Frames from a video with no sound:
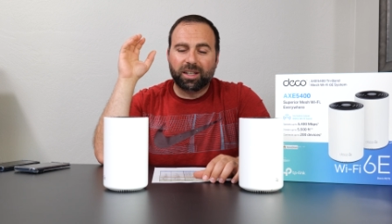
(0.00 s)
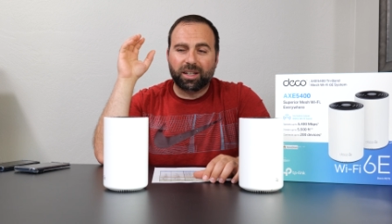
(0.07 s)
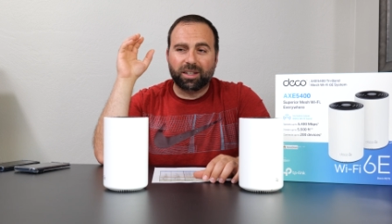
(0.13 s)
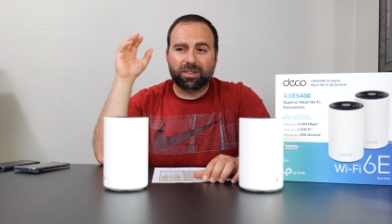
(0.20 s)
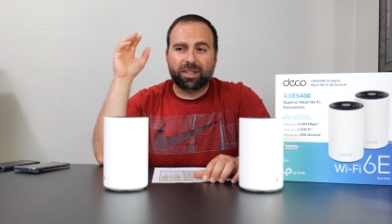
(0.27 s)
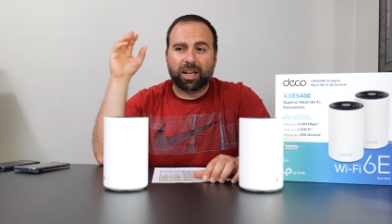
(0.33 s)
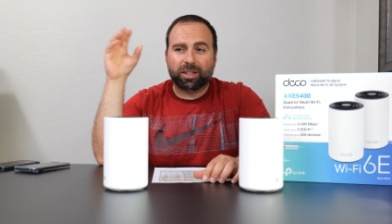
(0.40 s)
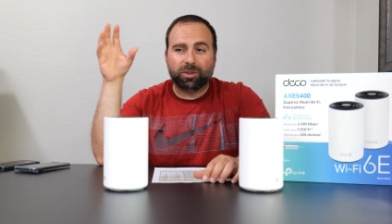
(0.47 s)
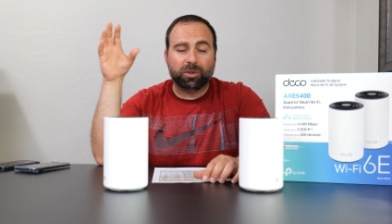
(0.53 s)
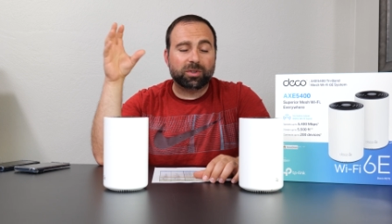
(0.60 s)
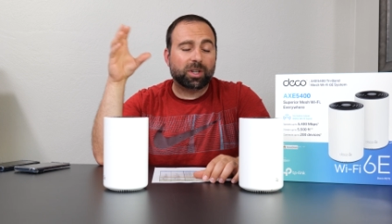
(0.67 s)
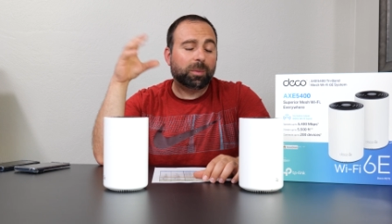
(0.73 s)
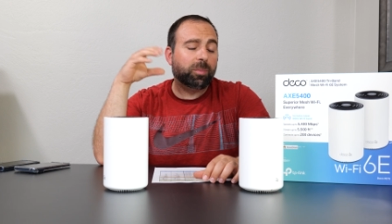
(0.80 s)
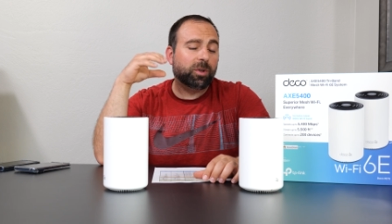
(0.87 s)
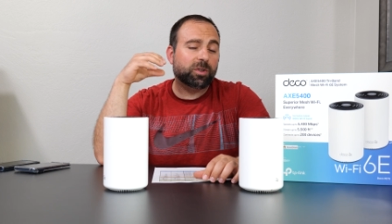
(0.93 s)
is that those
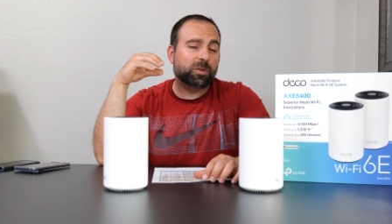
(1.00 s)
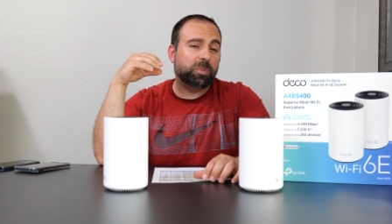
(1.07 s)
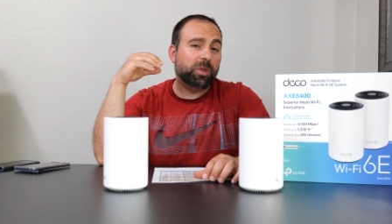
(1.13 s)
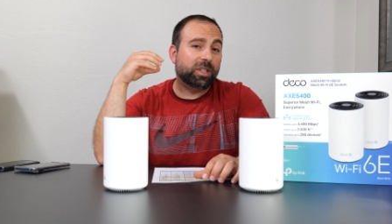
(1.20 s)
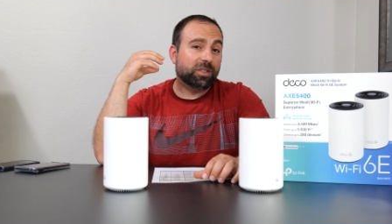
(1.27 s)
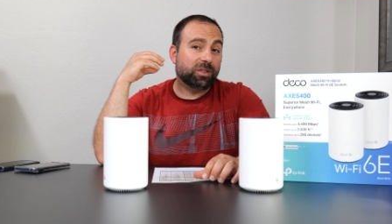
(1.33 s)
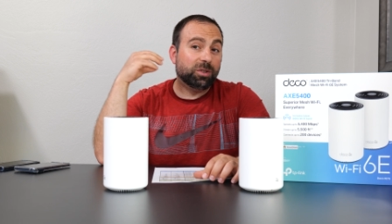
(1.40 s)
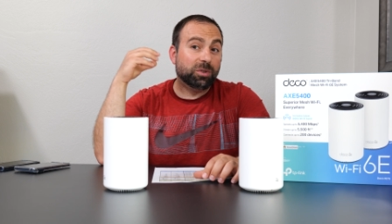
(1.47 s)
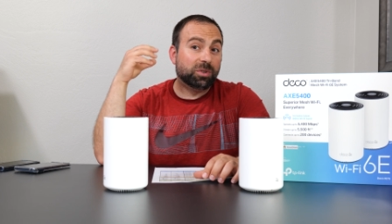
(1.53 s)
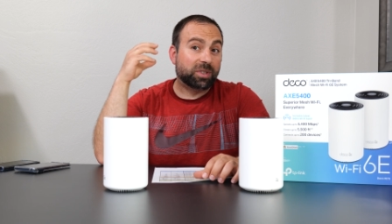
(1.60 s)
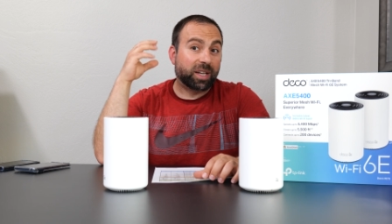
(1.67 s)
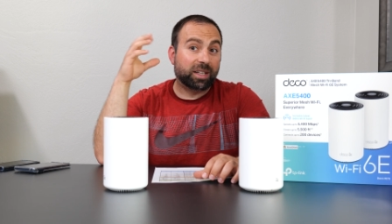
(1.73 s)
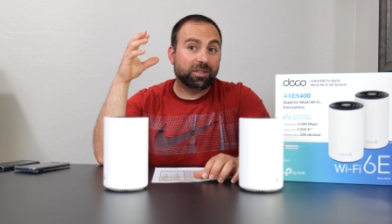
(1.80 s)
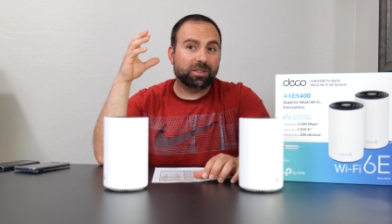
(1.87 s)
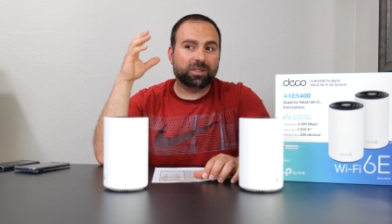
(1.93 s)
upload speeds do
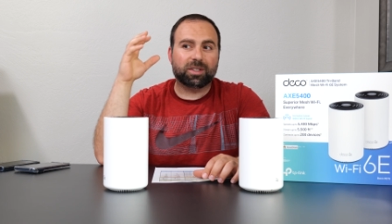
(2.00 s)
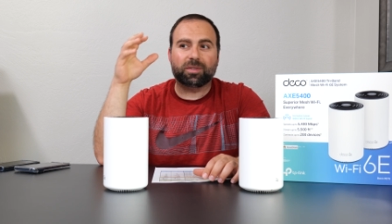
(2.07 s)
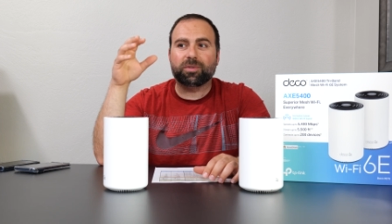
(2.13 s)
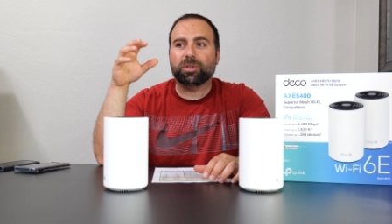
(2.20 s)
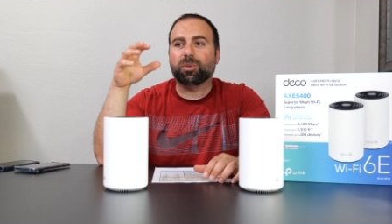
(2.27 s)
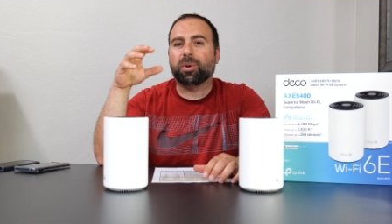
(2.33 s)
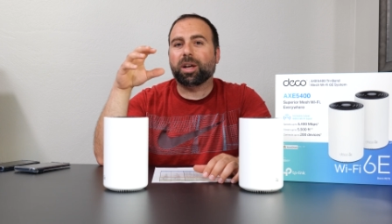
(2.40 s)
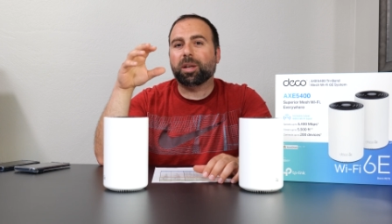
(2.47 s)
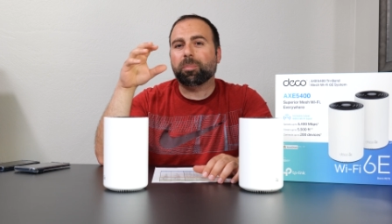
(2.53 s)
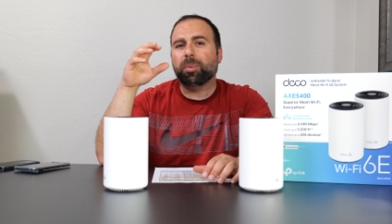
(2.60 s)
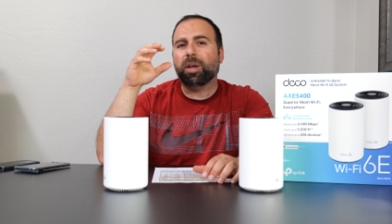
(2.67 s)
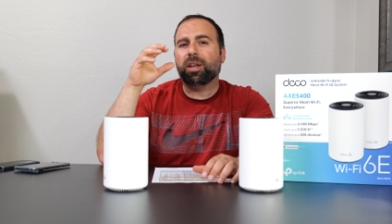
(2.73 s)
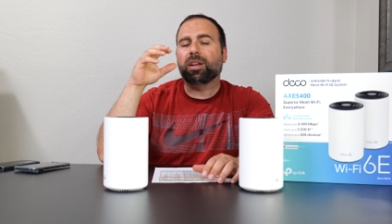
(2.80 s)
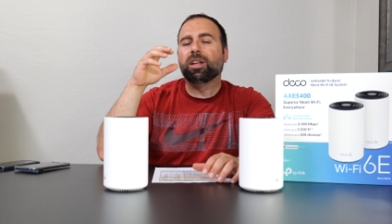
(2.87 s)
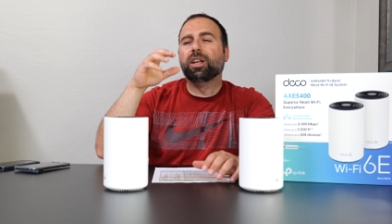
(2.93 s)
tend to suffer quite a
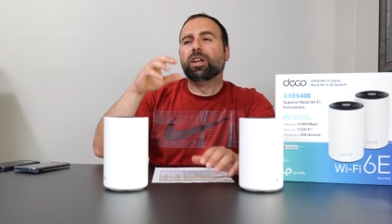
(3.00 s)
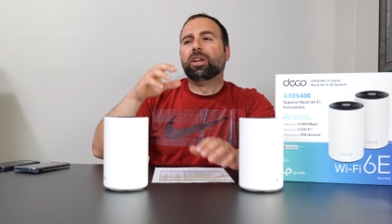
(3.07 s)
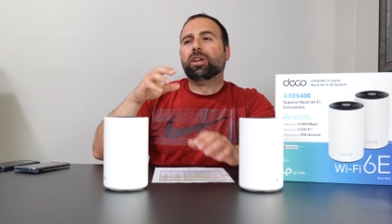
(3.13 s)
bit